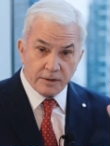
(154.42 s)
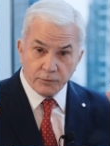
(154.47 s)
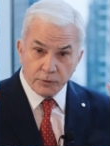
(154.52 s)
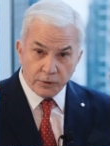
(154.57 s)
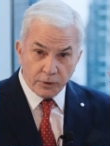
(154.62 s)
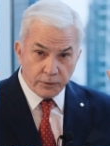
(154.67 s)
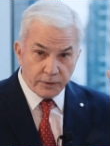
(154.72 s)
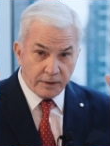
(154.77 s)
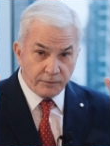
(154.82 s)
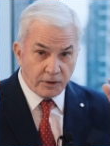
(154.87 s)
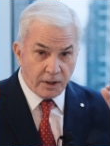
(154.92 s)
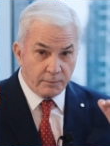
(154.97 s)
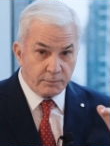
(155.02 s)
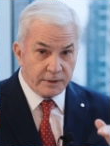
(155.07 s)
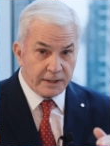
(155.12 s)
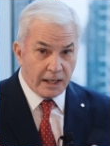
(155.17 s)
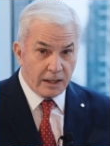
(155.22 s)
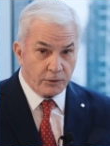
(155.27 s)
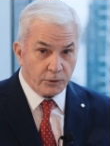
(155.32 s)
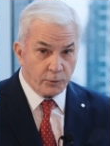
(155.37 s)
even though they've
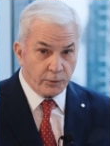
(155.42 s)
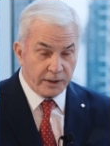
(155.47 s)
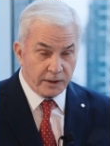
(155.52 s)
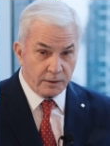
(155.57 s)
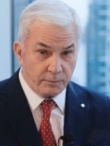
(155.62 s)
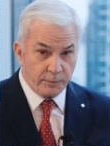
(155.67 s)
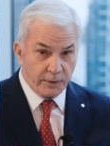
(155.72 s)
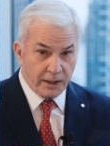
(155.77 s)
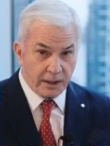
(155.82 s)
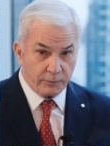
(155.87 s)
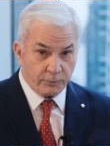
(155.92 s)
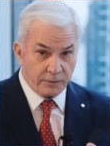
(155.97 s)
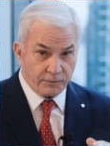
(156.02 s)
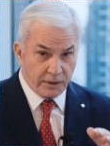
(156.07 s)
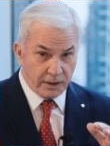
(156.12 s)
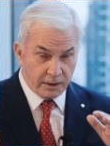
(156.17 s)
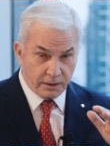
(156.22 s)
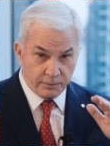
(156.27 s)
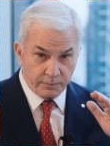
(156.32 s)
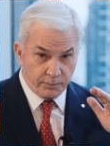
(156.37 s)
come down quite a bit. We've
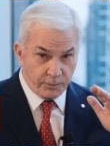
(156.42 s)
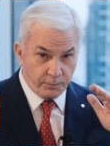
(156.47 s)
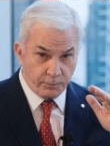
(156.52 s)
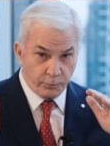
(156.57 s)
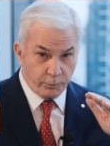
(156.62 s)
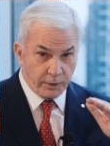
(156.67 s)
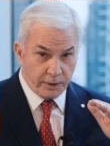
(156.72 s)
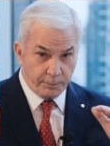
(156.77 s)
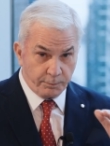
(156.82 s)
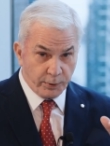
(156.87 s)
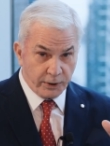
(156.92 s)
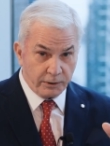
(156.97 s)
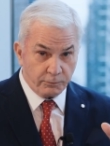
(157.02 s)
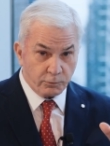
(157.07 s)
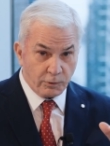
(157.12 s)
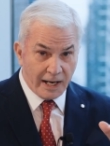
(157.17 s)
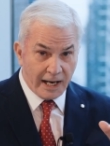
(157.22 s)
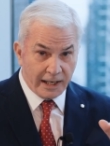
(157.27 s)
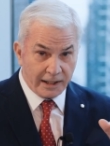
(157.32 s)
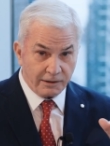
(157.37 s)
had a pretty
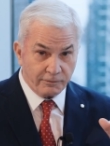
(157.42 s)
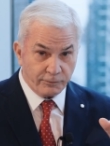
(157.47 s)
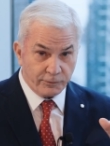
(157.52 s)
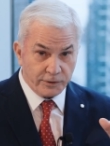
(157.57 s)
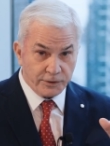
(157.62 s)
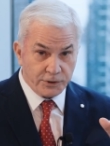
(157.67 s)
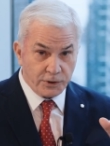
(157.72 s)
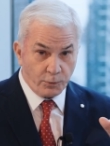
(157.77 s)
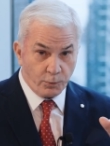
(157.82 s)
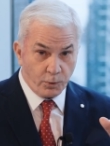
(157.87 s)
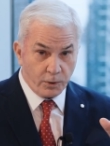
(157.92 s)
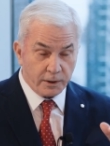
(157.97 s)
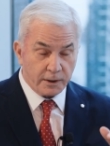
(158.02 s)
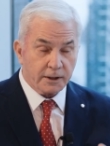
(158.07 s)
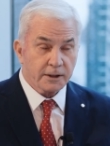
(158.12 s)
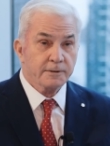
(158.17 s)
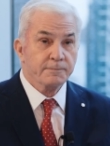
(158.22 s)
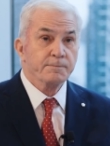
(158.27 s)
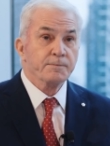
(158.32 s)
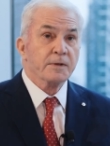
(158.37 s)
ratty first
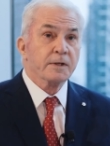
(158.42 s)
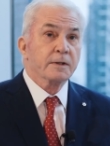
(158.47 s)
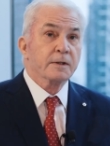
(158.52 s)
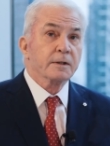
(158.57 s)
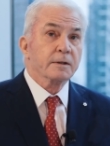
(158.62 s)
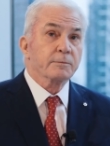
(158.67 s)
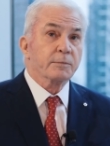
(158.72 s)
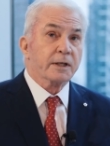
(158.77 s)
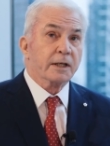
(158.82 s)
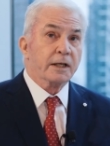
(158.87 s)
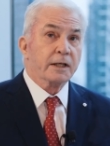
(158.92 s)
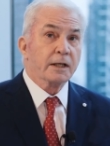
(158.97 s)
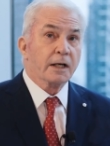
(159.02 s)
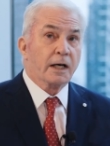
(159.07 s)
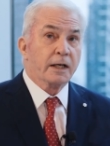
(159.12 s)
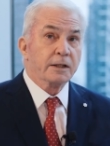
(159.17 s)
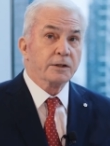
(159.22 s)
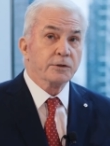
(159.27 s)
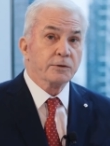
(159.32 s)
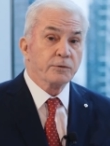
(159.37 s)
quarter. But
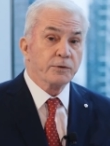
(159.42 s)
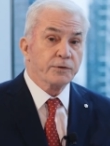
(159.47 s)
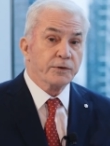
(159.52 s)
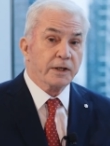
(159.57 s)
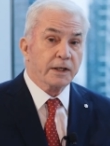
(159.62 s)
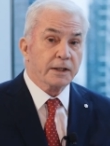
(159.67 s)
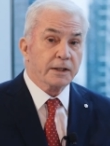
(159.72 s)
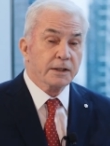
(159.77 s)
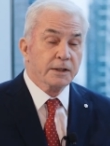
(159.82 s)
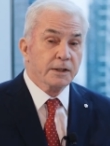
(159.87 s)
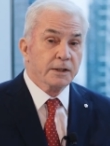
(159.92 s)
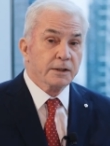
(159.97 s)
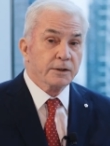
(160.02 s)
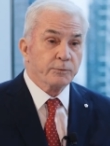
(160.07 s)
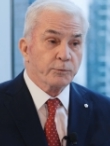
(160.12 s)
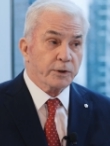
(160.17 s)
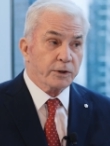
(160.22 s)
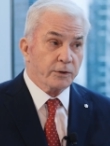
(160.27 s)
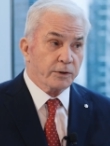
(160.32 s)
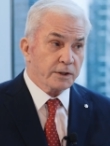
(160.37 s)
I do think
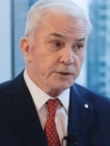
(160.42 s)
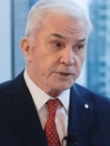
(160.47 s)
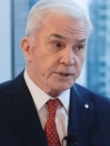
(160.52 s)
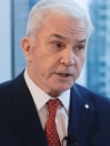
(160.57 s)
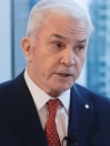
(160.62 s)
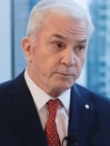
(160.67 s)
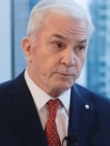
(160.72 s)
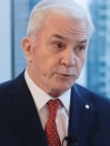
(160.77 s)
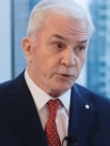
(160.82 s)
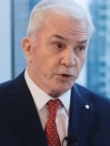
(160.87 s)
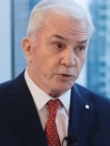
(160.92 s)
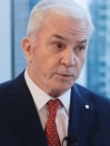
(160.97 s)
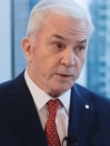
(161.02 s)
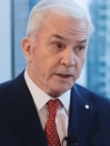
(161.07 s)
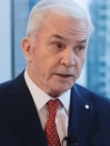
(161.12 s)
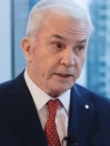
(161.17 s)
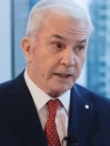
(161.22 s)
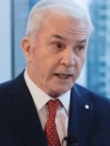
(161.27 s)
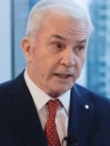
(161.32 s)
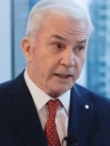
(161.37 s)
we're going to see
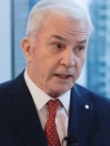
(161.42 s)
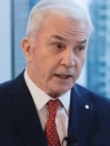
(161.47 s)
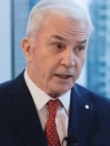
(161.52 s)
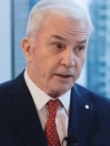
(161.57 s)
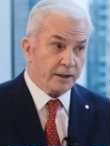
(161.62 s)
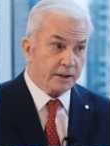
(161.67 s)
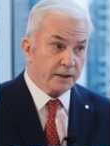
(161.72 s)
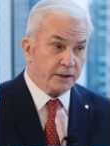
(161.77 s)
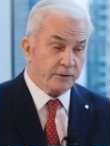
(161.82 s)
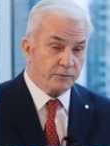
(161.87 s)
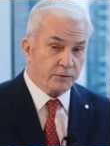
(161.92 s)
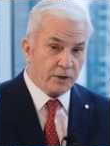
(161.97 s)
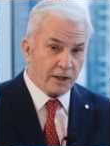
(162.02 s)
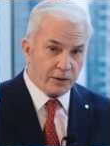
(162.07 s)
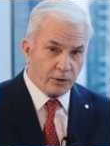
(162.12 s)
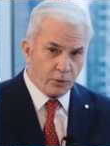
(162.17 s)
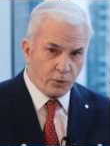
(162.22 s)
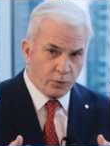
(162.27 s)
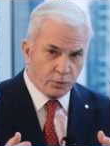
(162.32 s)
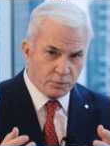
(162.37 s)
improvement in that area. You've got
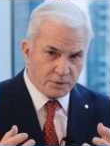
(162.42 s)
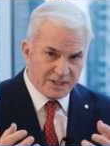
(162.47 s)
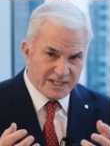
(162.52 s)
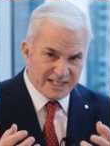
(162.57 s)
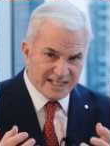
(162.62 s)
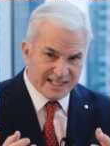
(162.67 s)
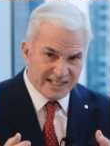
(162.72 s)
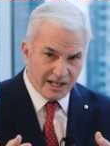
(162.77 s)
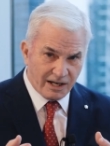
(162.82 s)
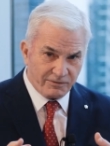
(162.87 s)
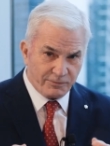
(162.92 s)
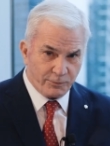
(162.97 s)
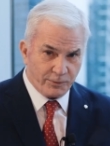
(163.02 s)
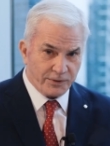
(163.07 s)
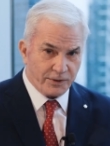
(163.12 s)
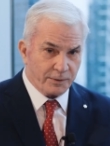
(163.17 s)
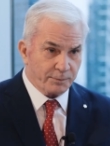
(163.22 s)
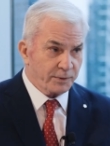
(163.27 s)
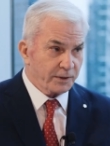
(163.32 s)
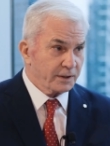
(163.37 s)
to own stuff,
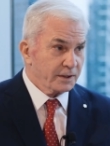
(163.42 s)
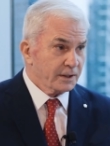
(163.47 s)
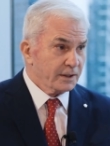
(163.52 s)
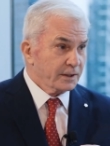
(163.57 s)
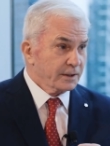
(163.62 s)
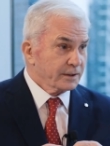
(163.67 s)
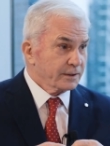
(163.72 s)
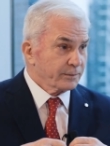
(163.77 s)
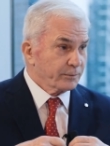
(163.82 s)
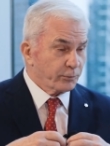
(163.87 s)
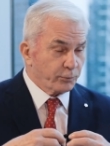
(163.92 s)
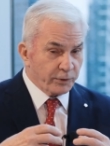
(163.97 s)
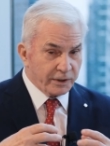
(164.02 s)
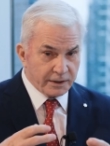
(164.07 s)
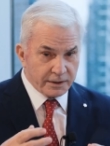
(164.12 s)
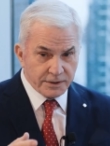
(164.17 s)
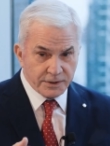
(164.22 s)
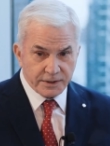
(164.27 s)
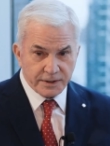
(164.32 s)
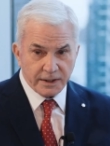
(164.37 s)
whether it be
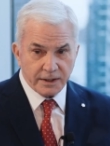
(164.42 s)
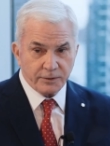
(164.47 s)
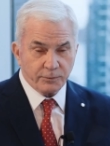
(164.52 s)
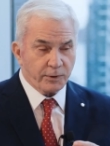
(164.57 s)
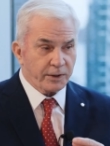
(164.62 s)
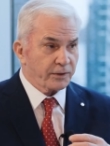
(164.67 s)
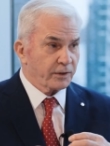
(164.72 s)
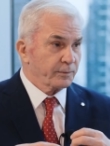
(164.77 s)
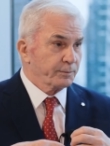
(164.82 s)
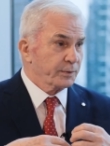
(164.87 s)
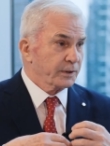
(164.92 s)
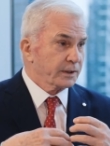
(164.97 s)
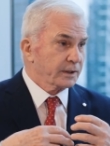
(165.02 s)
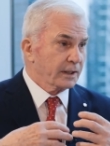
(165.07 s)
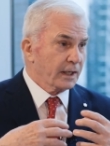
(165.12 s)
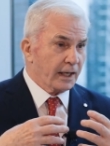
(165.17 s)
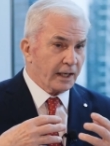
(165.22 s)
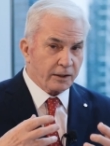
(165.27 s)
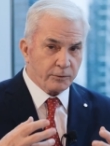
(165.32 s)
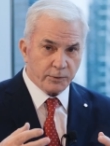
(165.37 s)
real estate, whether it
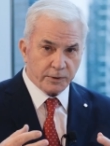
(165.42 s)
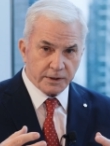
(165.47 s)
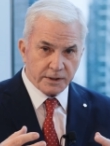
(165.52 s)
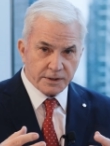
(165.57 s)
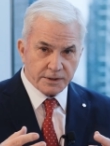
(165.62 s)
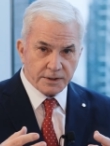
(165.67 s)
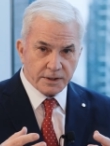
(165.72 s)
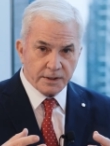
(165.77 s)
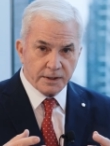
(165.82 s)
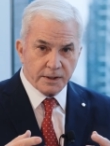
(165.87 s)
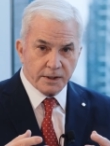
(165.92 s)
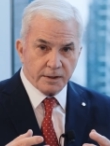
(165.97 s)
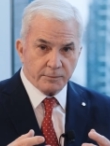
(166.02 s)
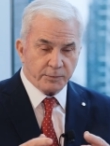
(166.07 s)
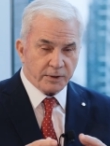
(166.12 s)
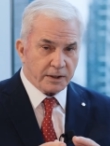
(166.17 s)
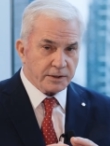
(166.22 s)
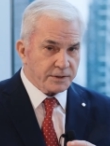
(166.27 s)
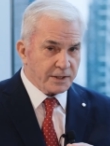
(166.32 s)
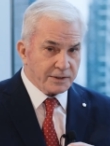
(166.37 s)
be equities,
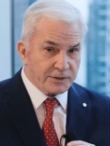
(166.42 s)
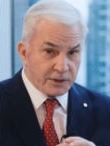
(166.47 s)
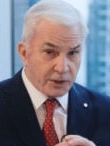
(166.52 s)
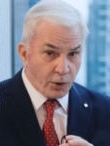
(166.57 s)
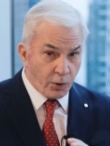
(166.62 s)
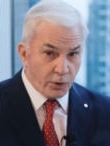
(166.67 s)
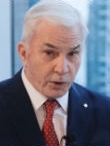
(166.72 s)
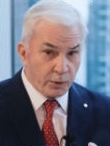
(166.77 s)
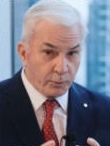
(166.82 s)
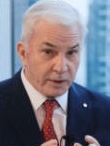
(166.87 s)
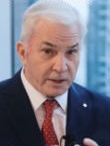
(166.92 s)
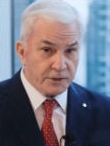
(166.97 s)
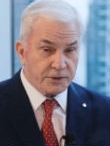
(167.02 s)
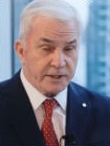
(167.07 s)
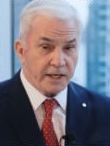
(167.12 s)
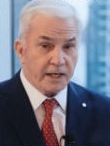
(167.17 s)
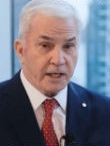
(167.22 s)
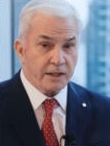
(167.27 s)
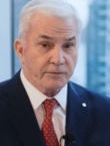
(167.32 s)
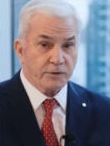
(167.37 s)
because that's the only way to
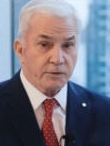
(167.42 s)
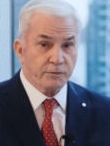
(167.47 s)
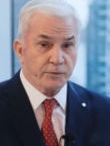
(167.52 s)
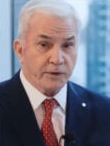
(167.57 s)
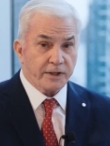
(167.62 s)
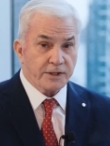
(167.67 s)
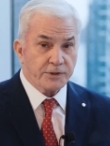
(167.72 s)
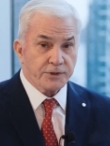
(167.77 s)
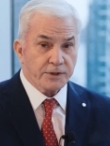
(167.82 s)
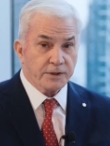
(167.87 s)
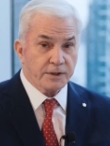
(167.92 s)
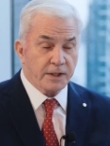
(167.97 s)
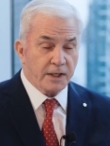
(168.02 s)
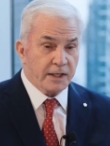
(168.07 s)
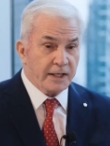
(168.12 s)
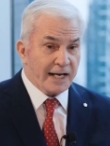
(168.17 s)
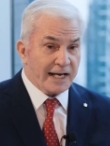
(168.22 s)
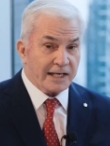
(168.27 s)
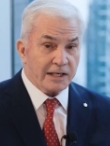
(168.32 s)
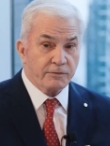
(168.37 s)
stay ahead of inflation.
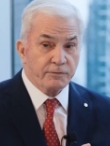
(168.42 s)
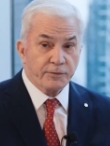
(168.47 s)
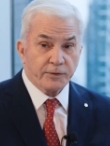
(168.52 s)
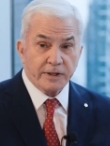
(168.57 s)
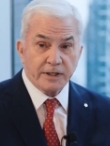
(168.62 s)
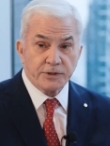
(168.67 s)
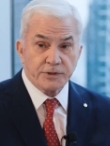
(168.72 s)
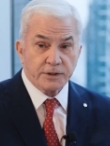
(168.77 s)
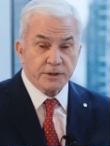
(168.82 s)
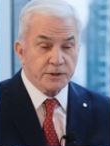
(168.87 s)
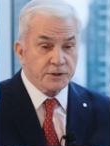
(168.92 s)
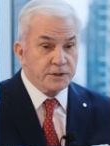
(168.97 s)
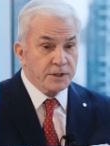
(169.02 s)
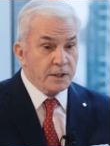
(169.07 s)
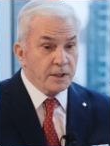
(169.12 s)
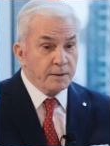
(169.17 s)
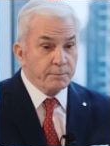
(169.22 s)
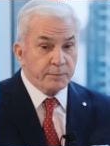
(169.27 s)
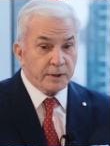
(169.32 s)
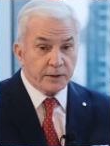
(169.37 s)
And inflation has
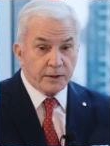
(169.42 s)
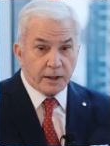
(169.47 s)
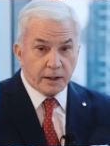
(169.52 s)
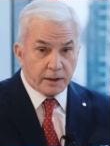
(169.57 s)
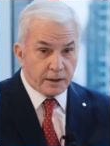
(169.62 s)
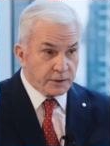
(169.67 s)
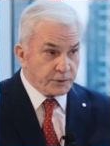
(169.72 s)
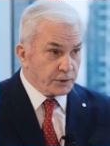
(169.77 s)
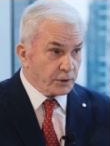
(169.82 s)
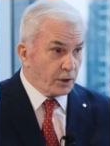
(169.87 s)
been there as